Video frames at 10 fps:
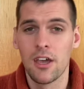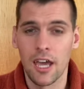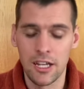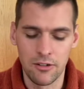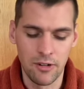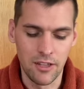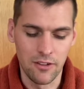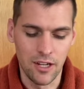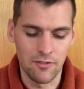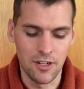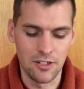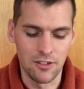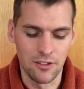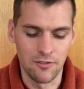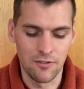and you're reading the
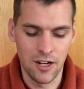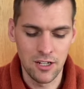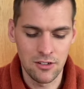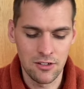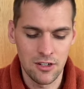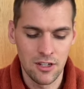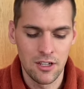definitions in French,